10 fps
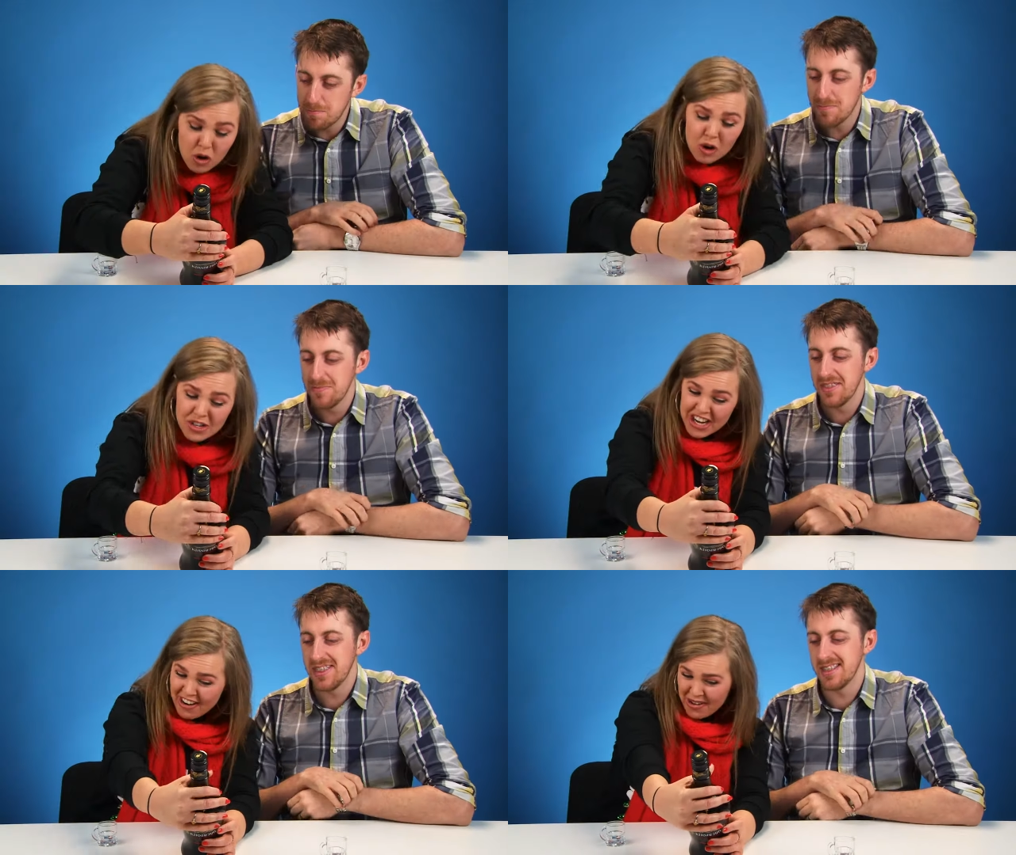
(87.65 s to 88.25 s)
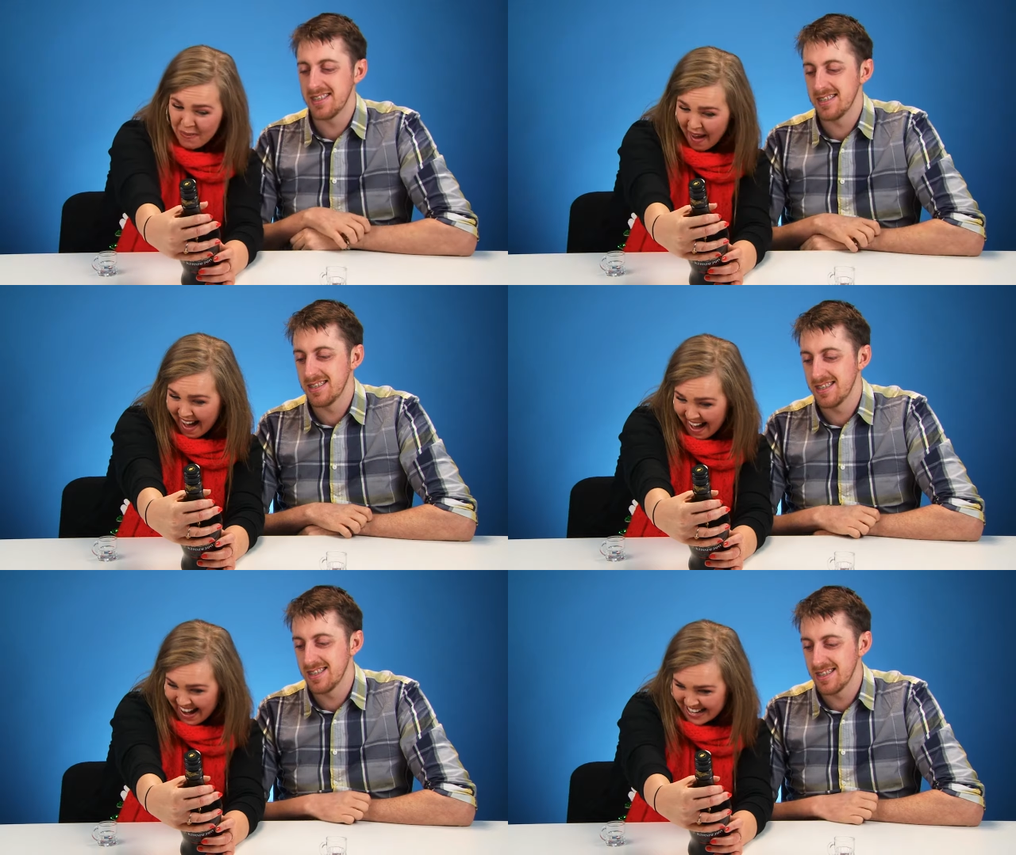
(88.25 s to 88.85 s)
Speaker 1: Oh, cherry
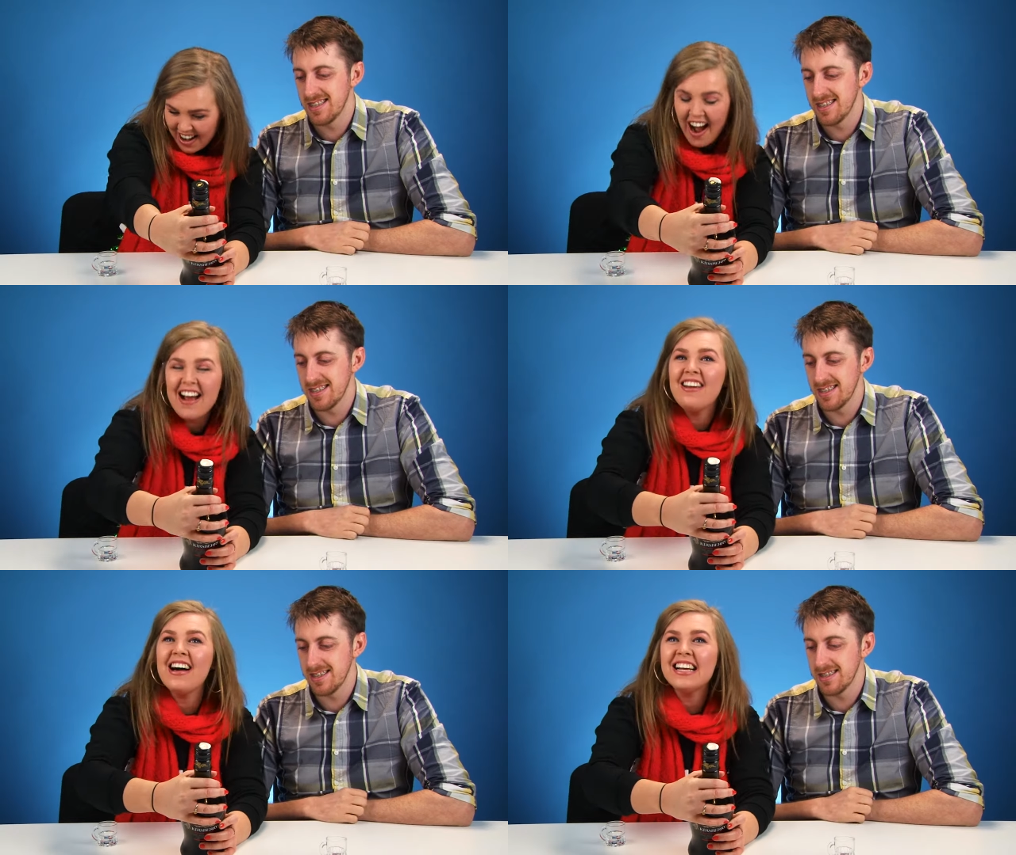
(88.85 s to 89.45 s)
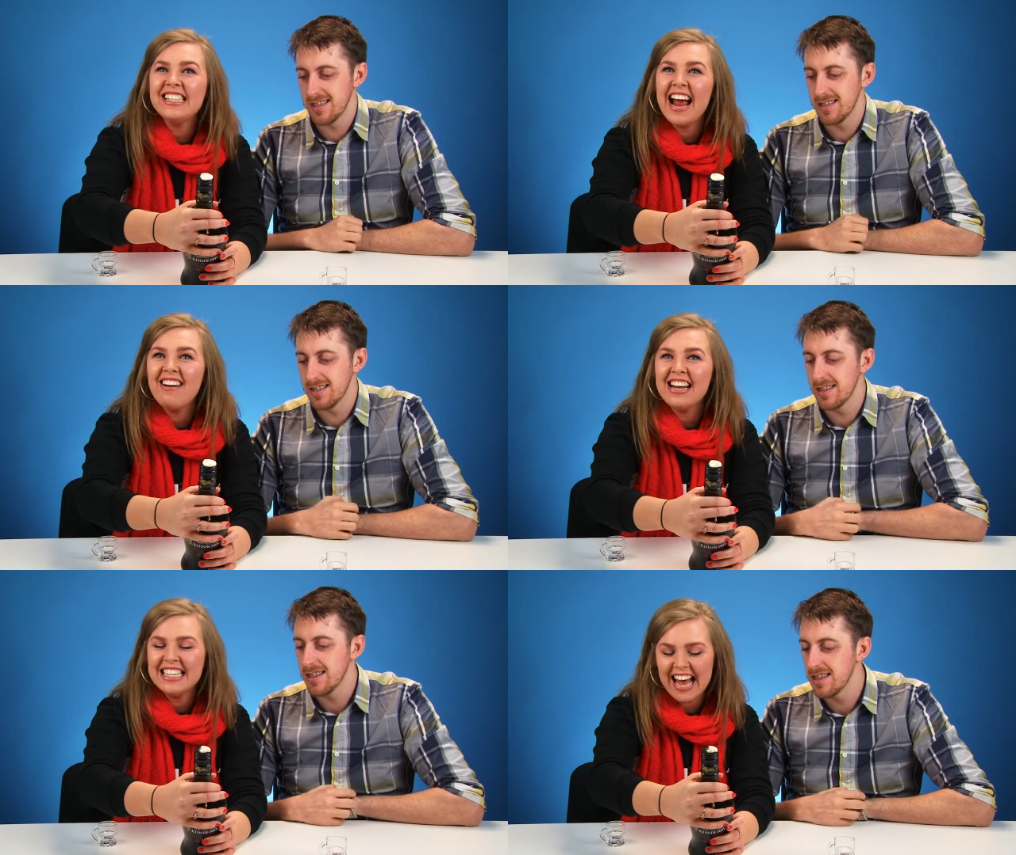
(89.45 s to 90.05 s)
wine! I like
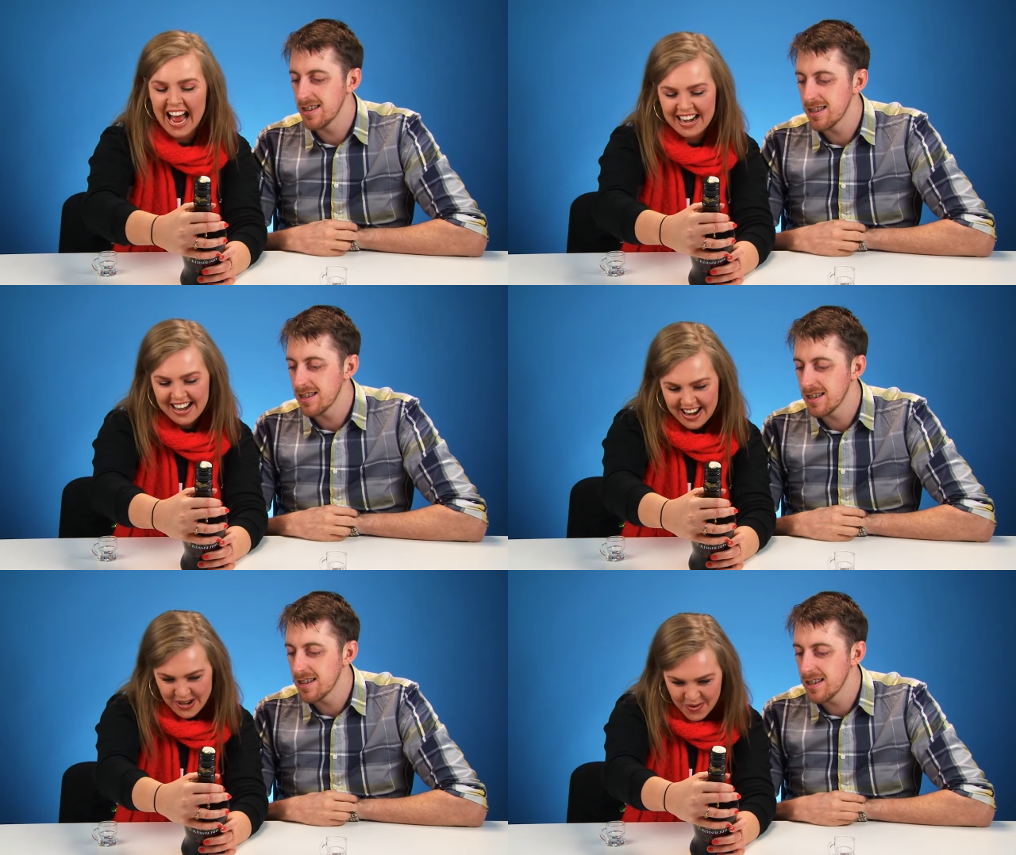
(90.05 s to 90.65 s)
cherries and I like